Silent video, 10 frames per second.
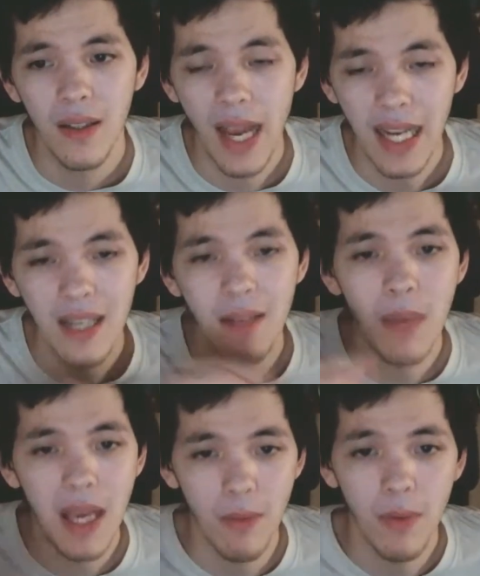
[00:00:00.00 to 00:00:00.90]
And
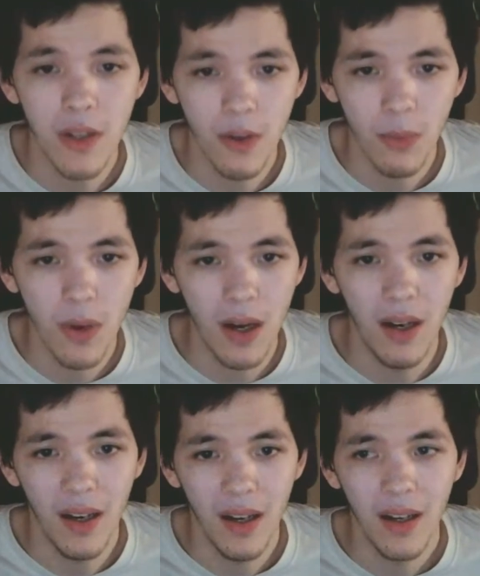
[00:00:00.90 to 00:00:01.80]
admit when you're
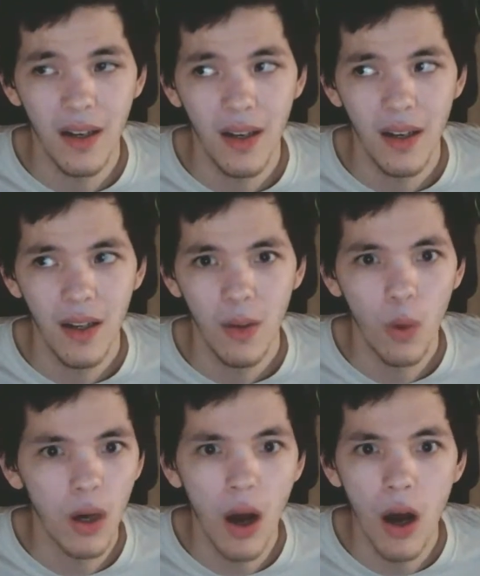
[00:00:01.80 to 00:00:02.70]
wrong.
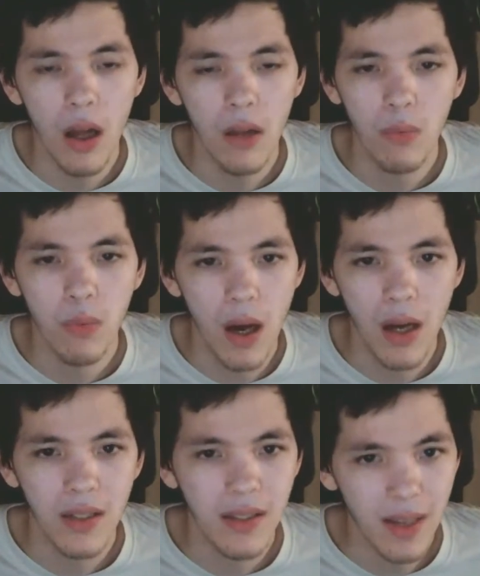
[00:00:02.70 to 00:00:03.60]
We're all
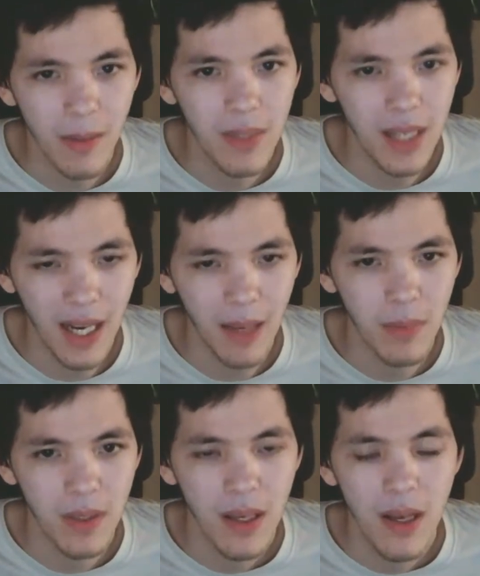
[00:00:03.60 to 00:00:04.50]
wrong
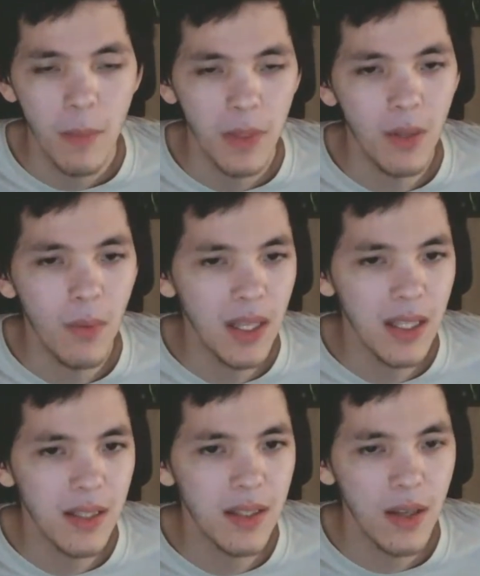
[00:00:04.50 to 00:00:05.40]
sometimes. But the
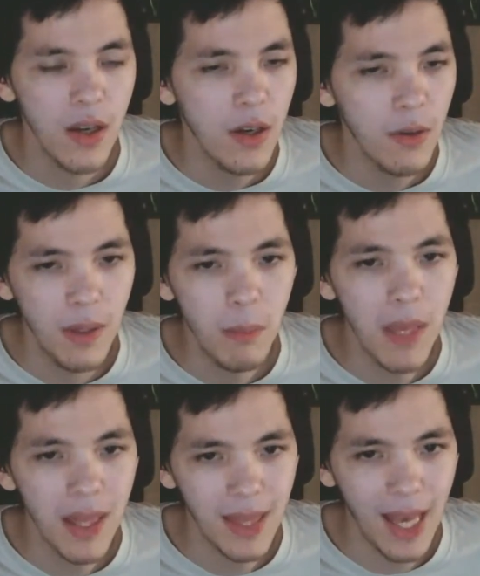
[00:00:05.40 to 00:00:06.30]
ones who
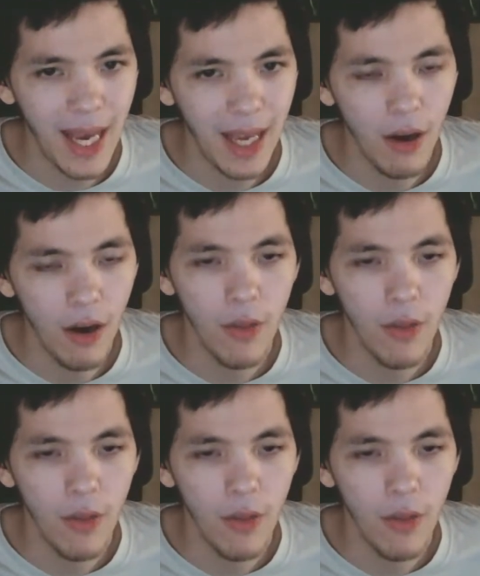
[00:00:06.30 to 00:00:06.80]
admit that are